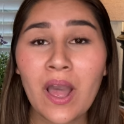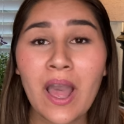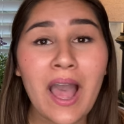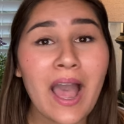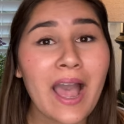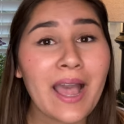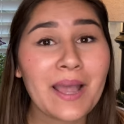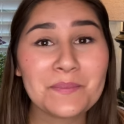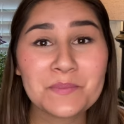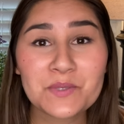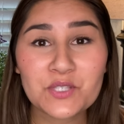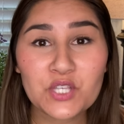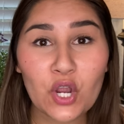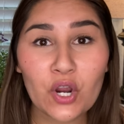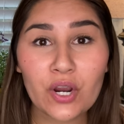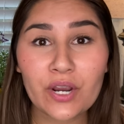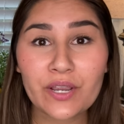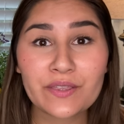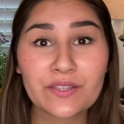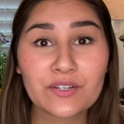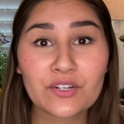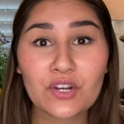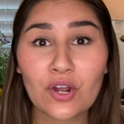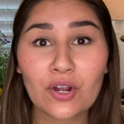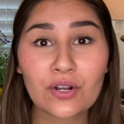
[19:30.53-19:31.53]
I'm
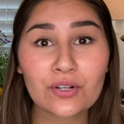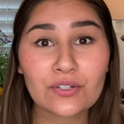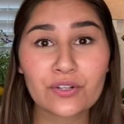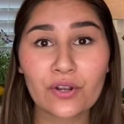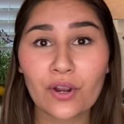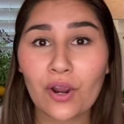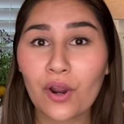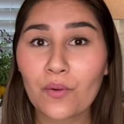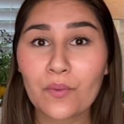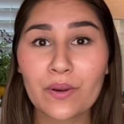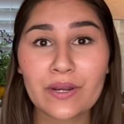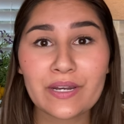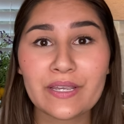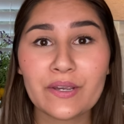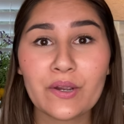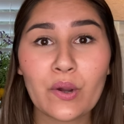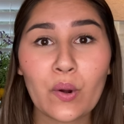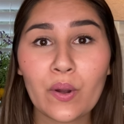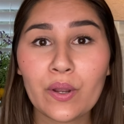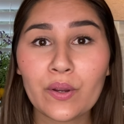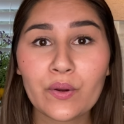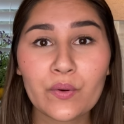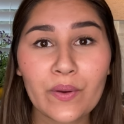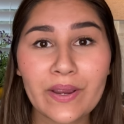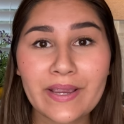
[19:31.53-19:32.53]
sorry, the dogs are already
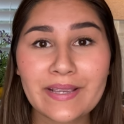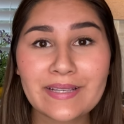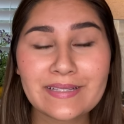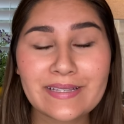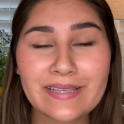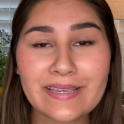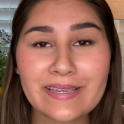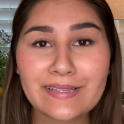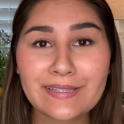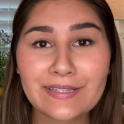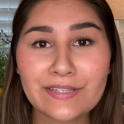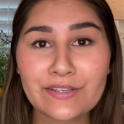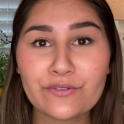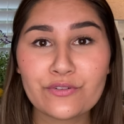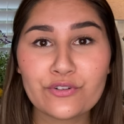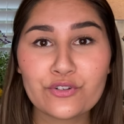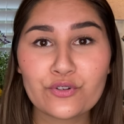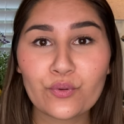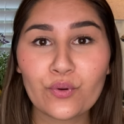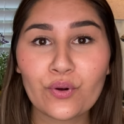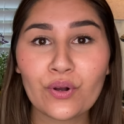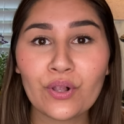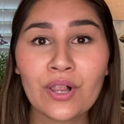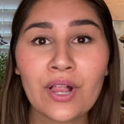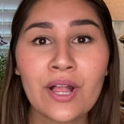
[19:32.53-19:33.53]
going crazy as
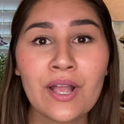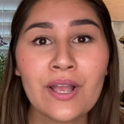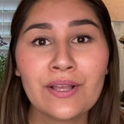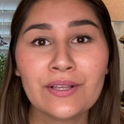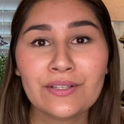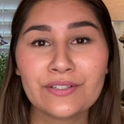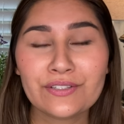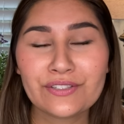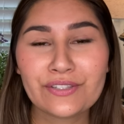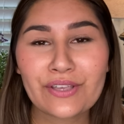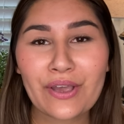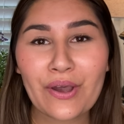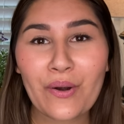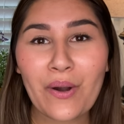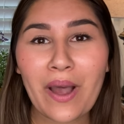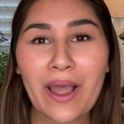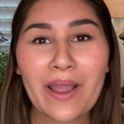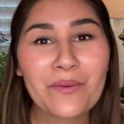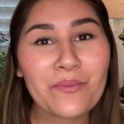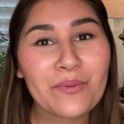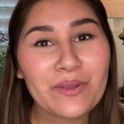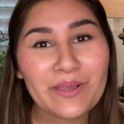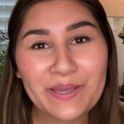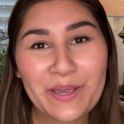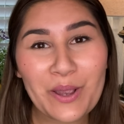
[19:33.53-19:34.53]
usual. So I
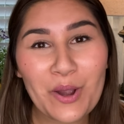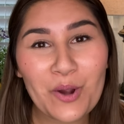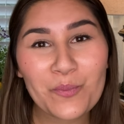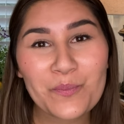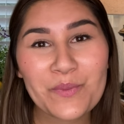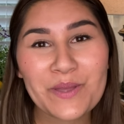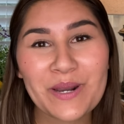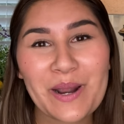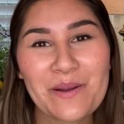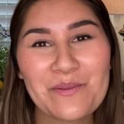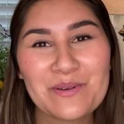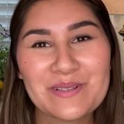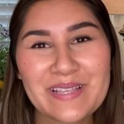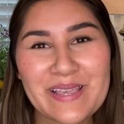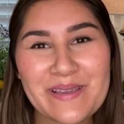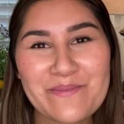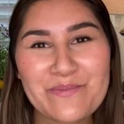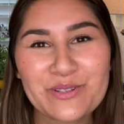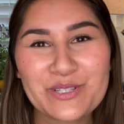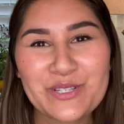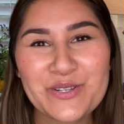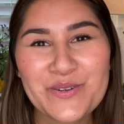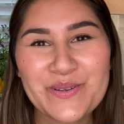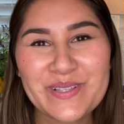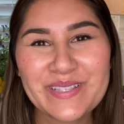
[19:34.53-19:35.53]
really hope that I was
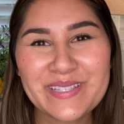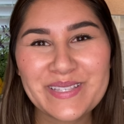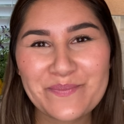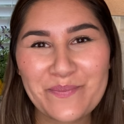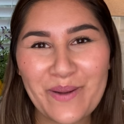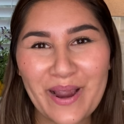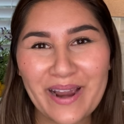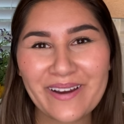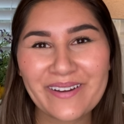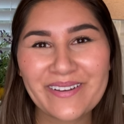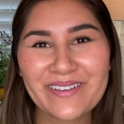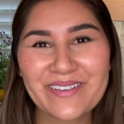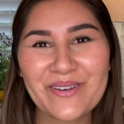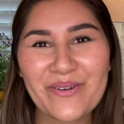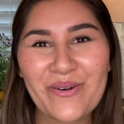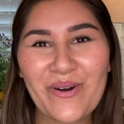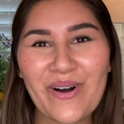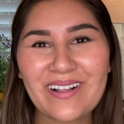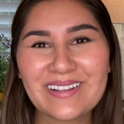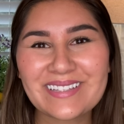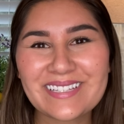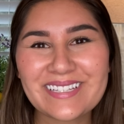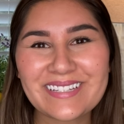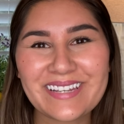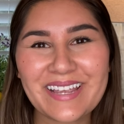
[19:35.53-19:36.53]
able to inspire you
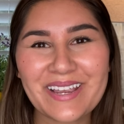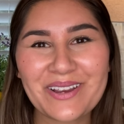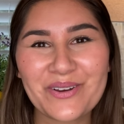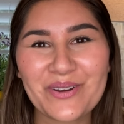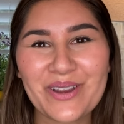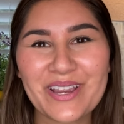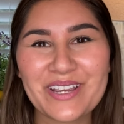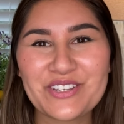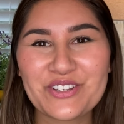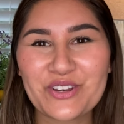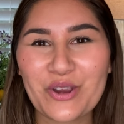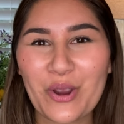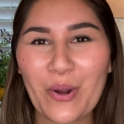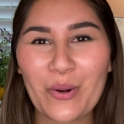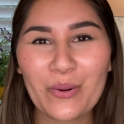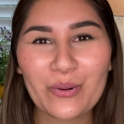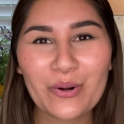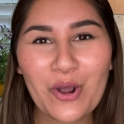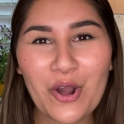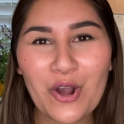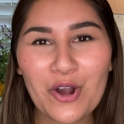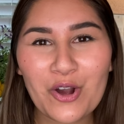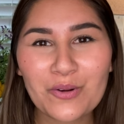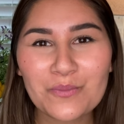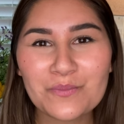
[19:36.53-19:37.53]
all to decorate your own
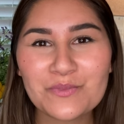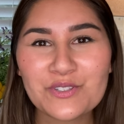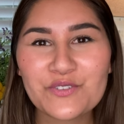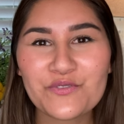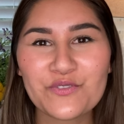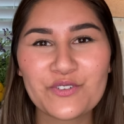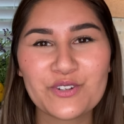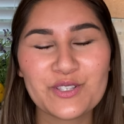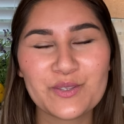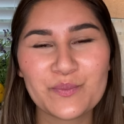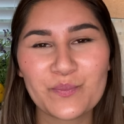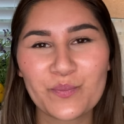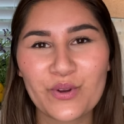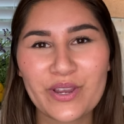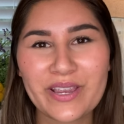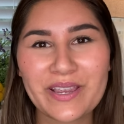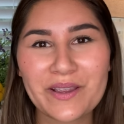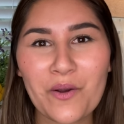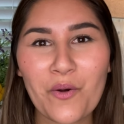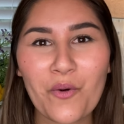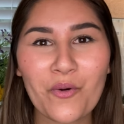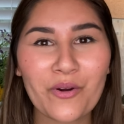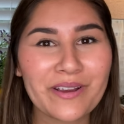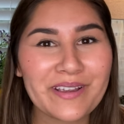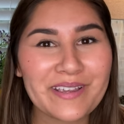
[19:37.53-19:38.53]
homes for
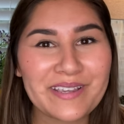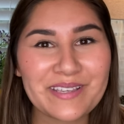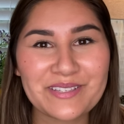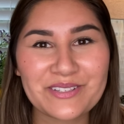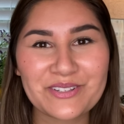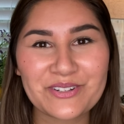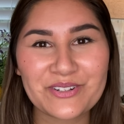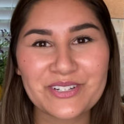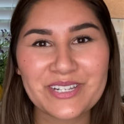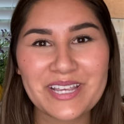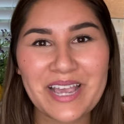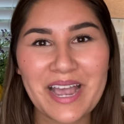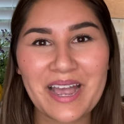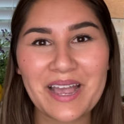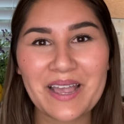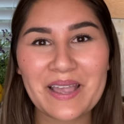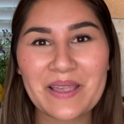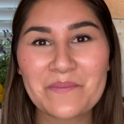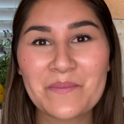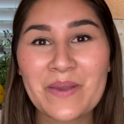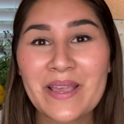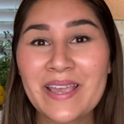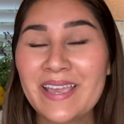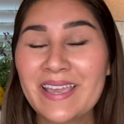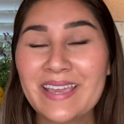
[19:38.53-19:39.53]
spring or Easter
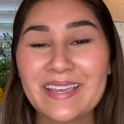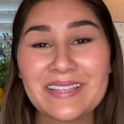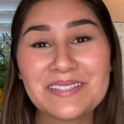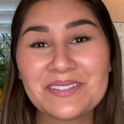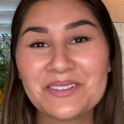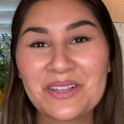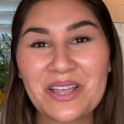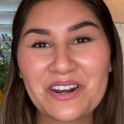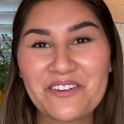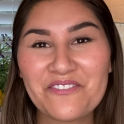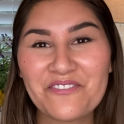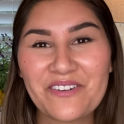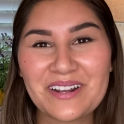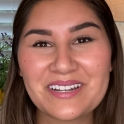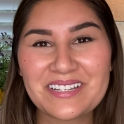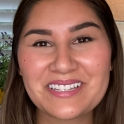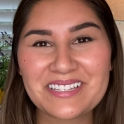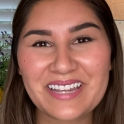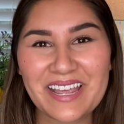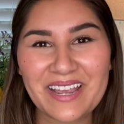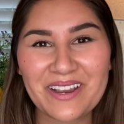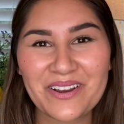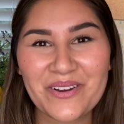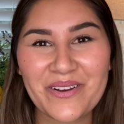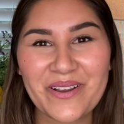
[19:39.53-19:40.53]
time. It's a lot of fun to
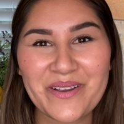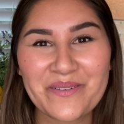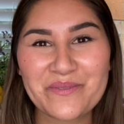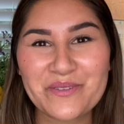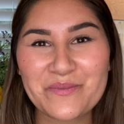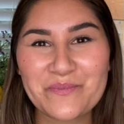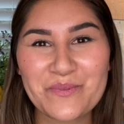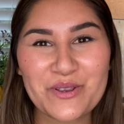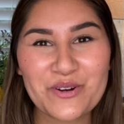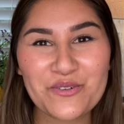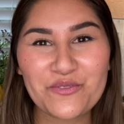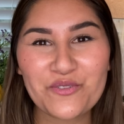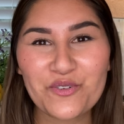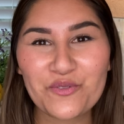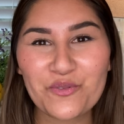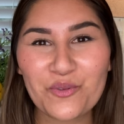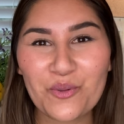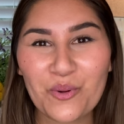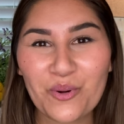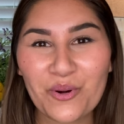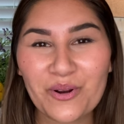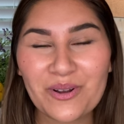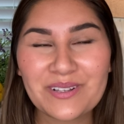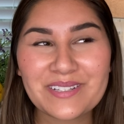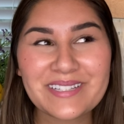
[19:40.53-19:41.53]
decorate with beautiful
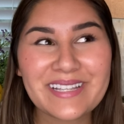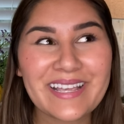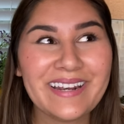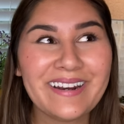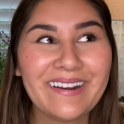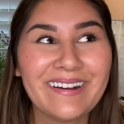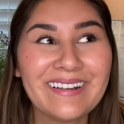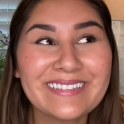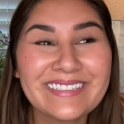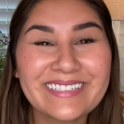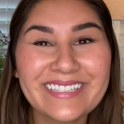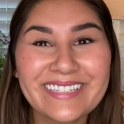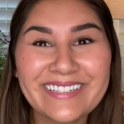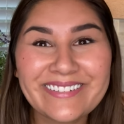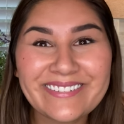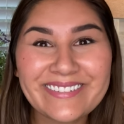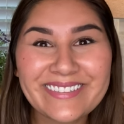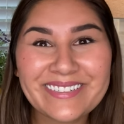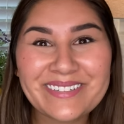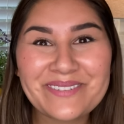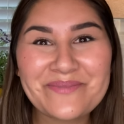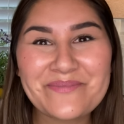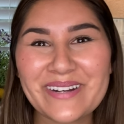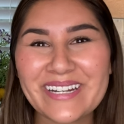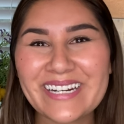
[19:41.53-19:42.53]
florals and all the cute
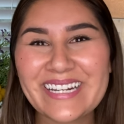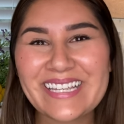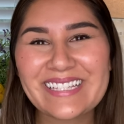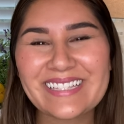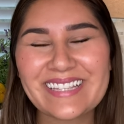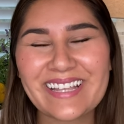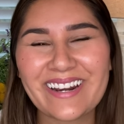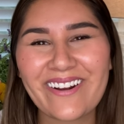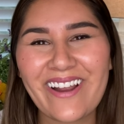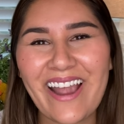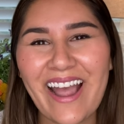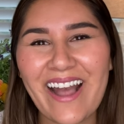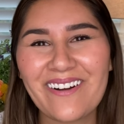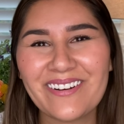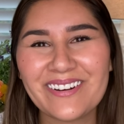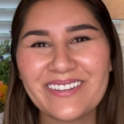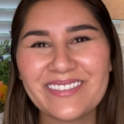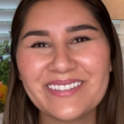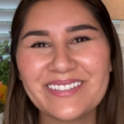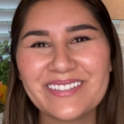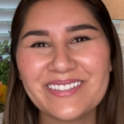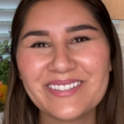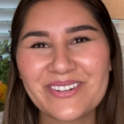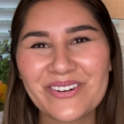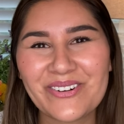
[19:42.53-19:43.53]
little bunnies that are out
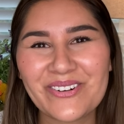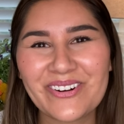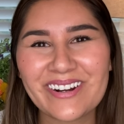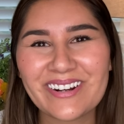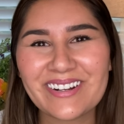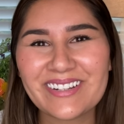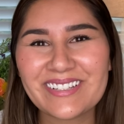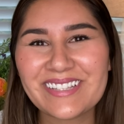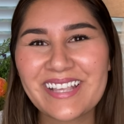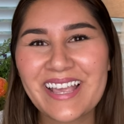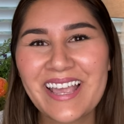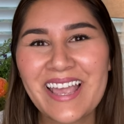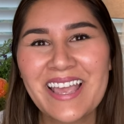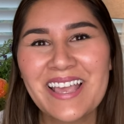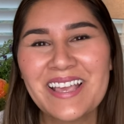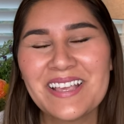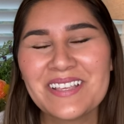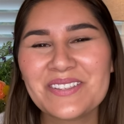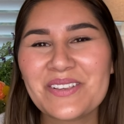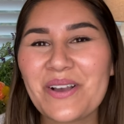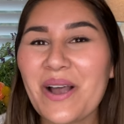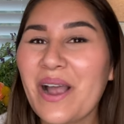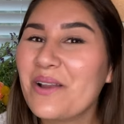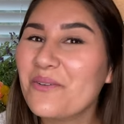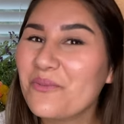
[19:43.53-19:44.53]
in the stores.
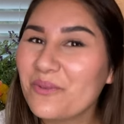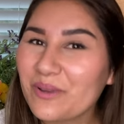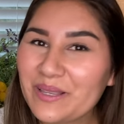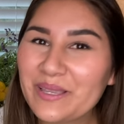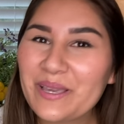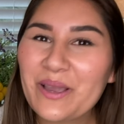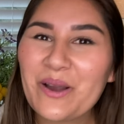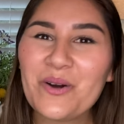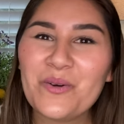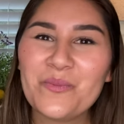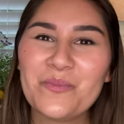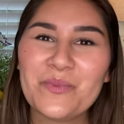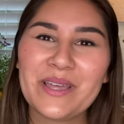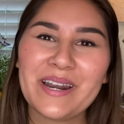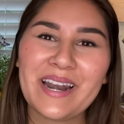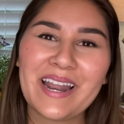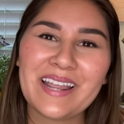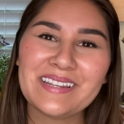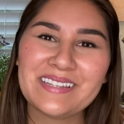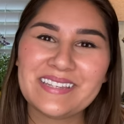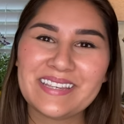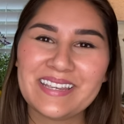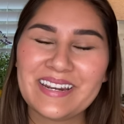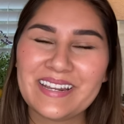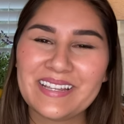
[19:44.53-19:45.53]
So I really hope that I
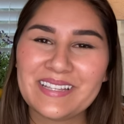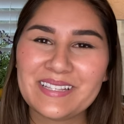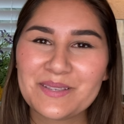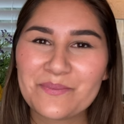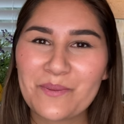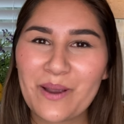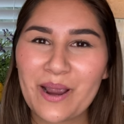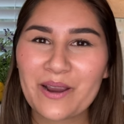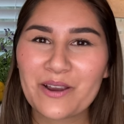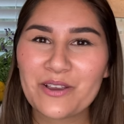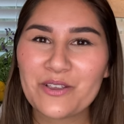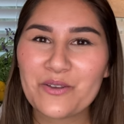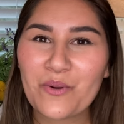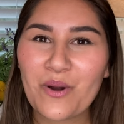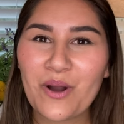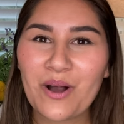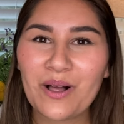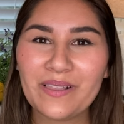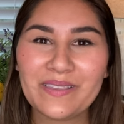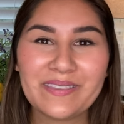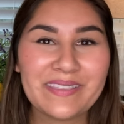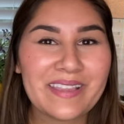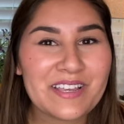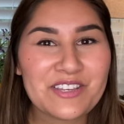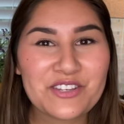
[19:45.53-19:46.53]
did inspire you
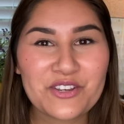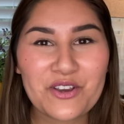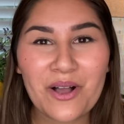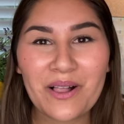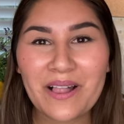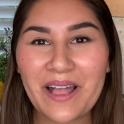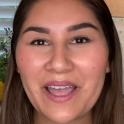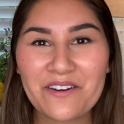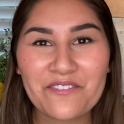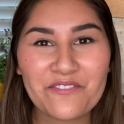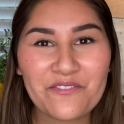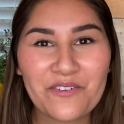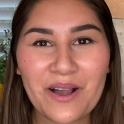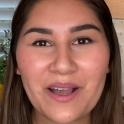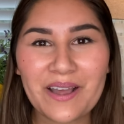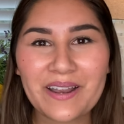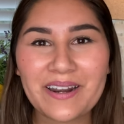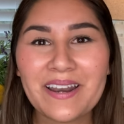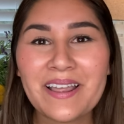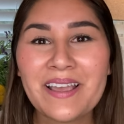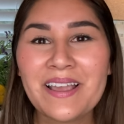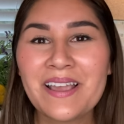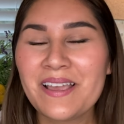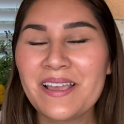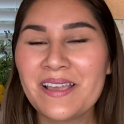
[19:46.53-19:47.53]
all and that y'all had fun.